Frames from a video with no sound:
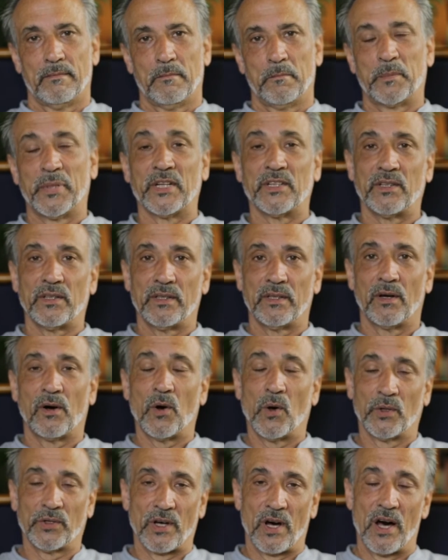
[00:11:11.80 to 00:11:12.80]
But
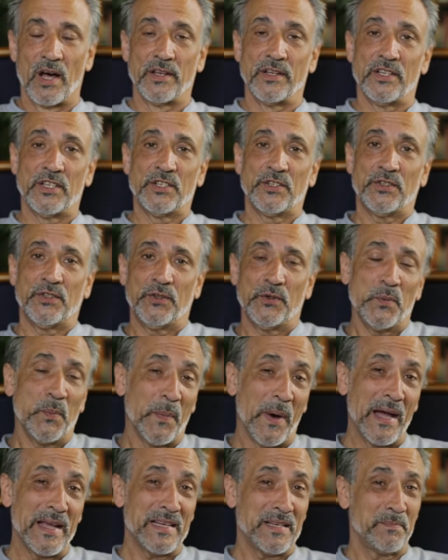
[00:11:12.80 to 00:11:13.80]
hold on, you
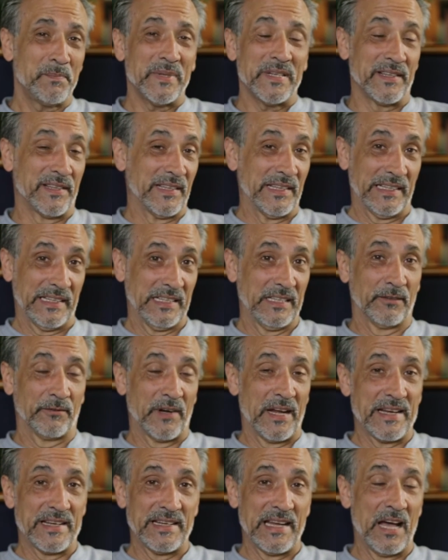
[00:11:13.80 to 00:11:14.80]
might be thinking
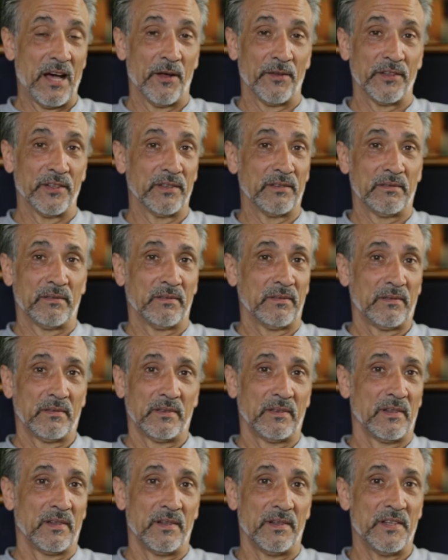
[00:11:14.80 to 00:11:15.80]
right now that
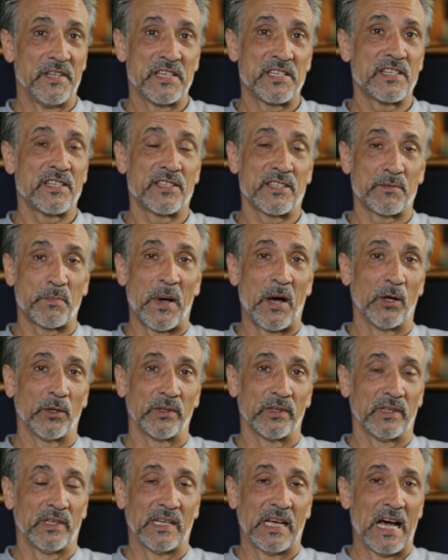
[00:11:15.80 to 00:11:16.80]
this is
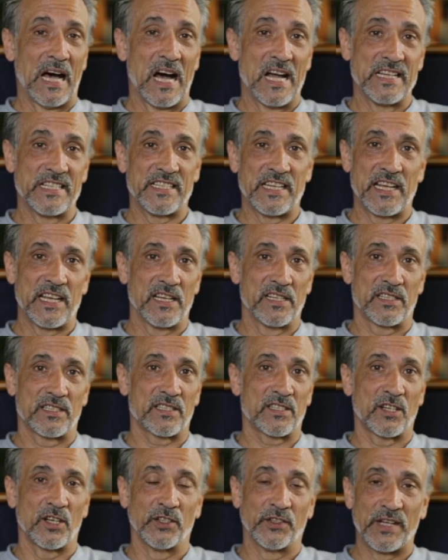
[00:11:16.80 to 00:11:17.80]
about
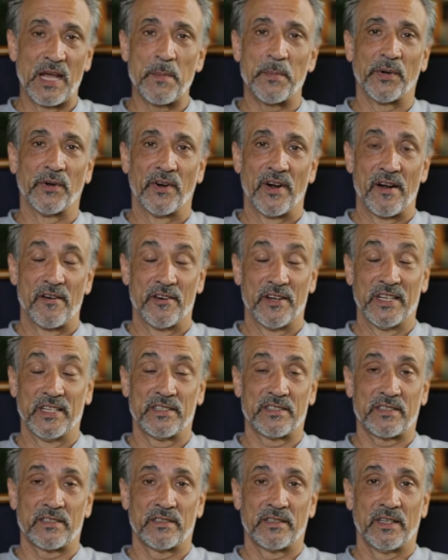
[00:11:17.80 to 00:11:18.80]
Isaiah's
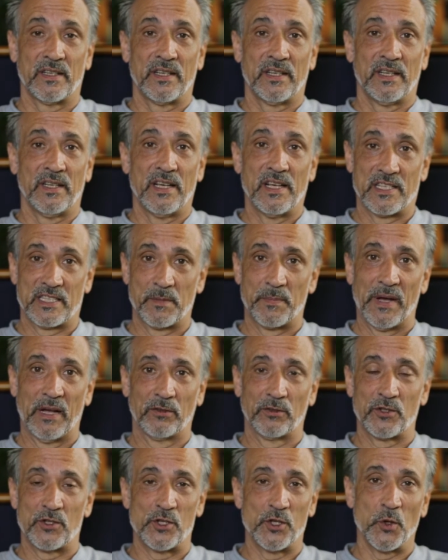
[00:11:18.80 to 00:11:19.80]
contemporaries. It's
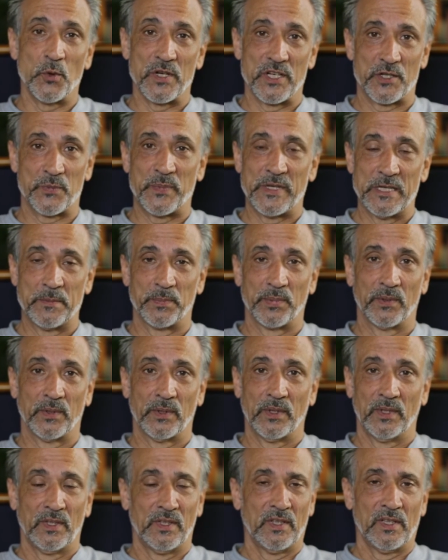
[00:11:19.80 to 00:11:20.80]
about Jewish
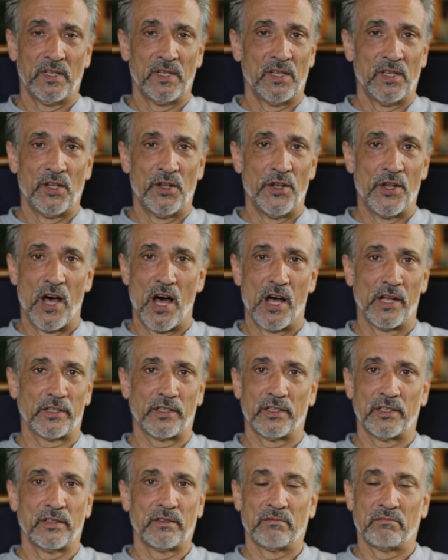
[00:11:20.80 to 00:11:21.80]
people,
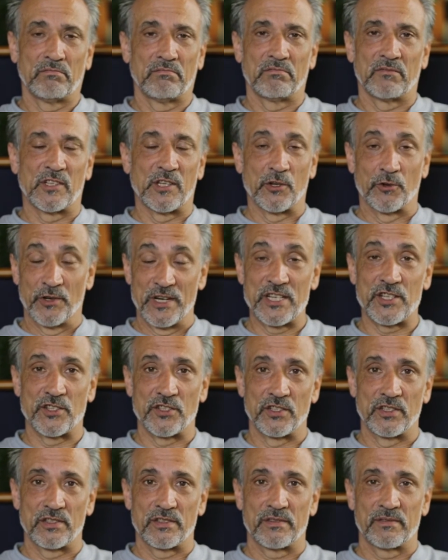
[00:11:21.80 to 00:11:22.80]
not
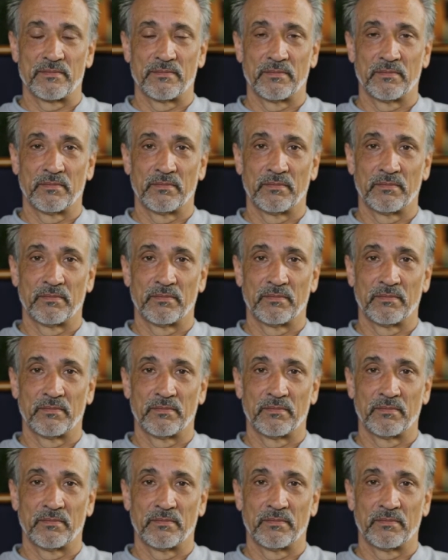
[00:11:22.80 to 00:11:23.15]
Christians.